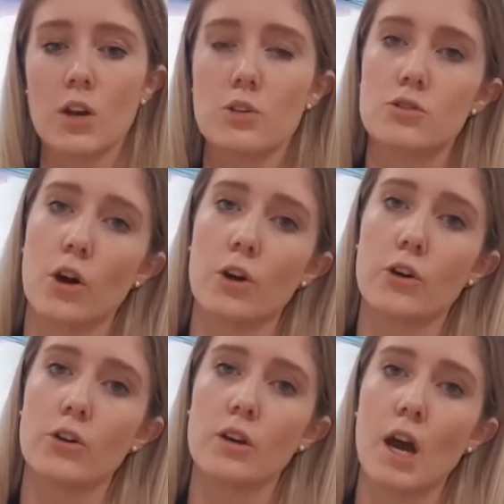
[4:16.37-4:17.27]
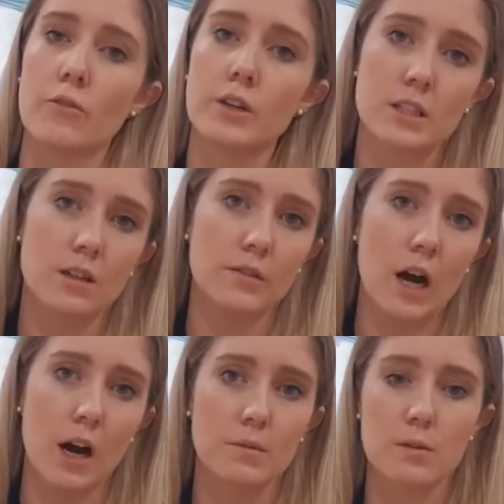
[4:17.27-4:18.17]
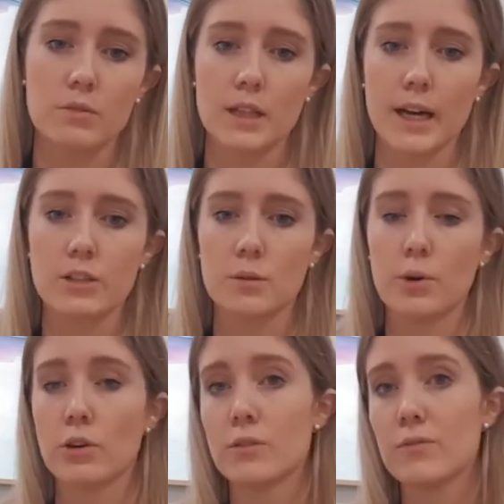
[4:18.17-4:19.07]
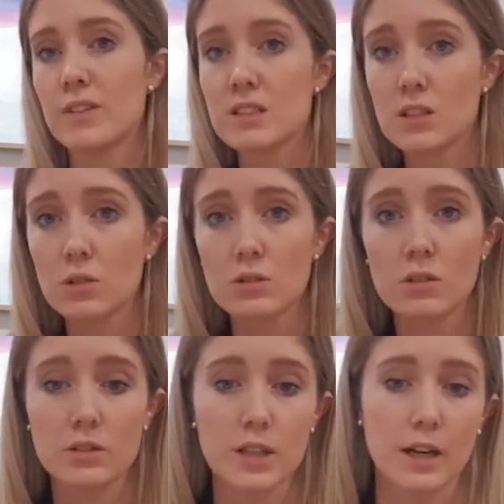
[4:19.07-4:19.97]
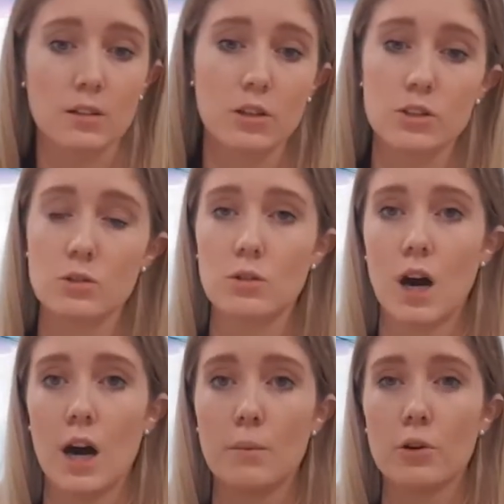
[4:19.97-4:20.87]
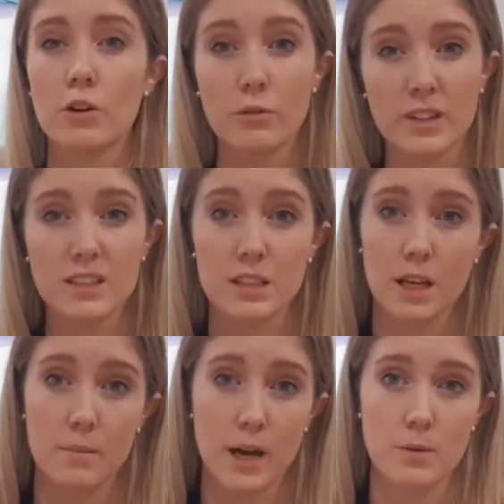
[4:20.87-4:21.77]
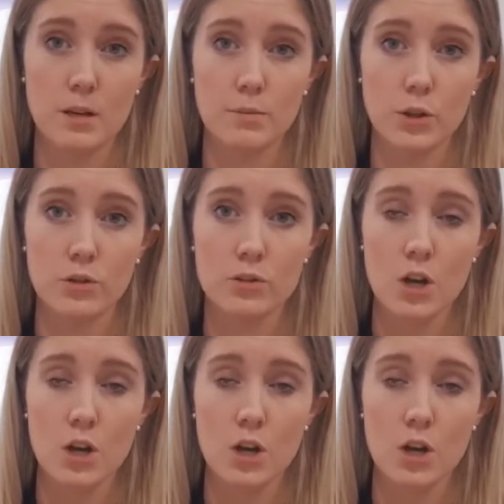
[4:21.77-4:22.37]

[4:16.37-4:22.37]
So risk of harm can relate to both physical or psychological harm, or a risk that there may be abuse.